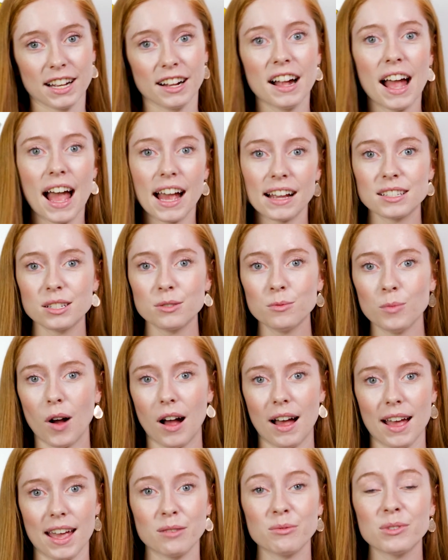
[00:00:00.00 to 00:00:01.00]
here, x and
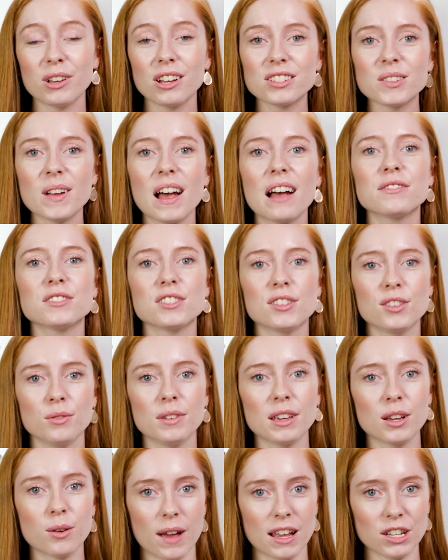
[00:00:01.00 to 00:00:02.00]
y, and we also have two
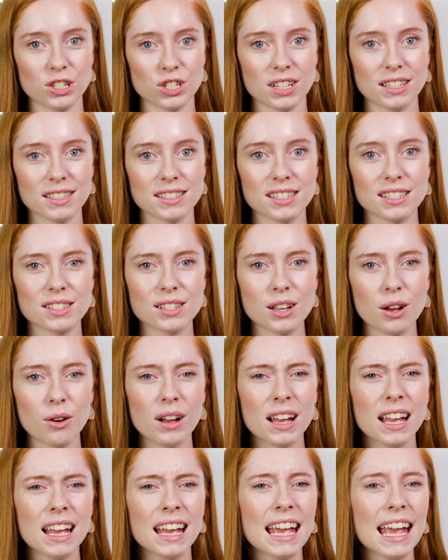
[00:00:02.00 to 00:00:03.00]
equations.
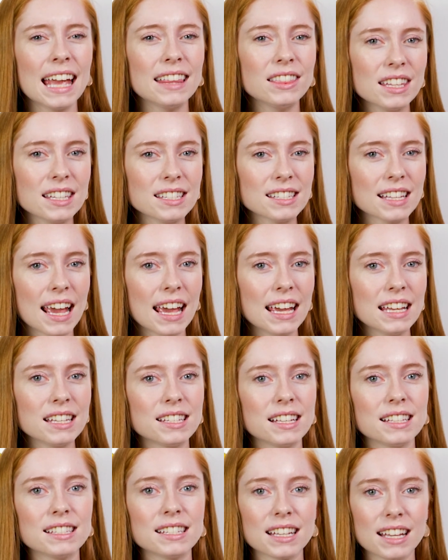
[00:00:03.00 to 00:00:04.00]
So in this case,
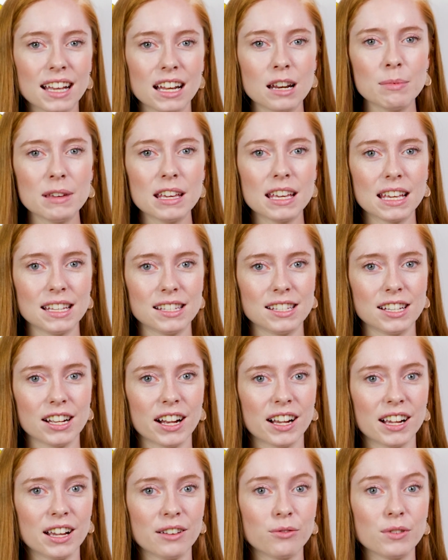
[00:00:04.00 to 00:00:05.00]
it's going to be
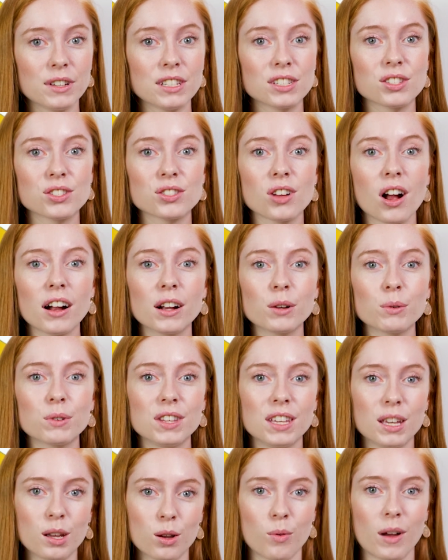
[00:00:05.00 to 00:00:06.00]
easier if we start with
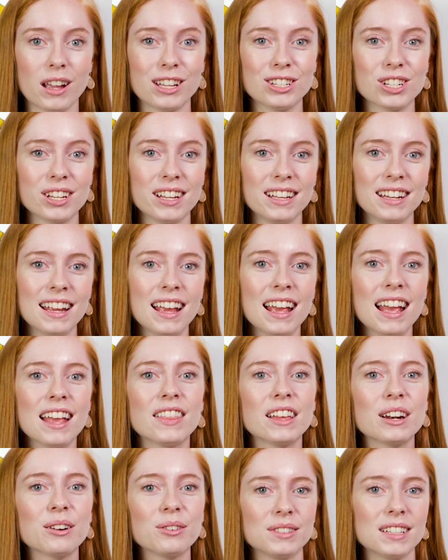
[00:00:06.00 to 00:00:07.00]
the equation
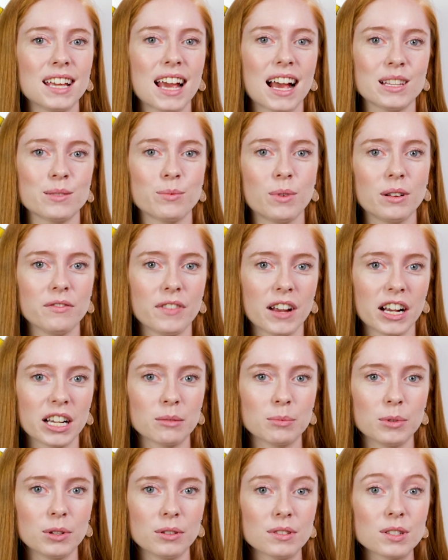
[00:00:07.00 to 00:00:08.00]
that only has one
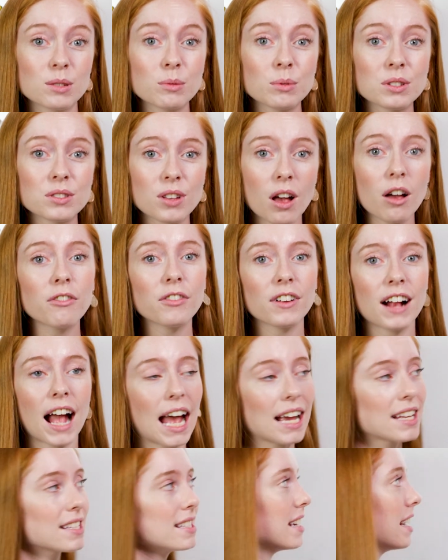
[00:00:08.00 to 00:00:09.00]
variable. So we'll solve for x